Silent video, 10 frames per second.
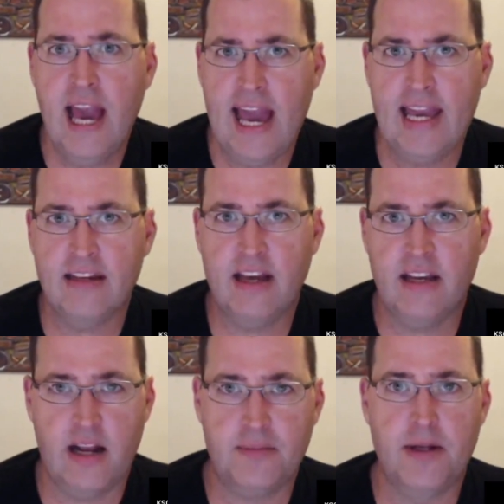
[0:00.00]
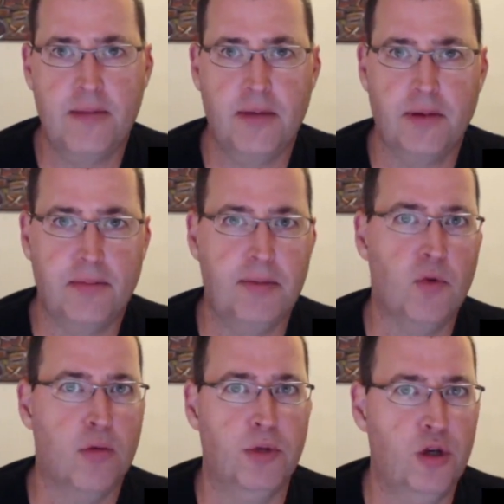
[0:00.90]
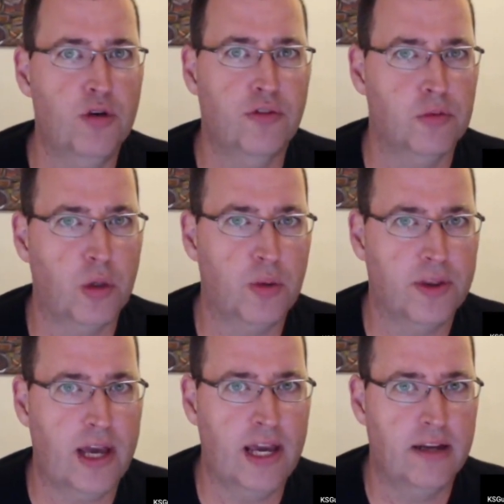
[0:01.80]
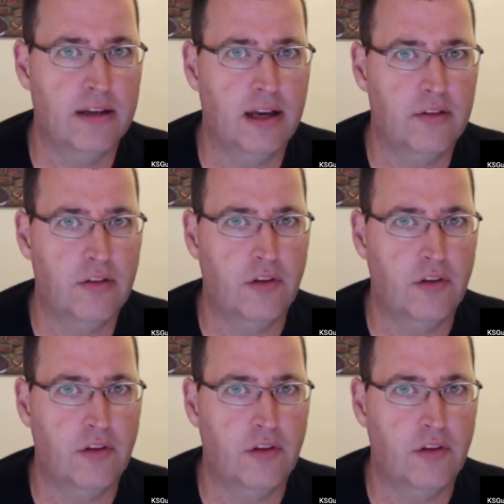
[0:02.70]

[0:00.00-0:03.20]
handgun, and I'm going to be able to be more maneuverable with a handgun.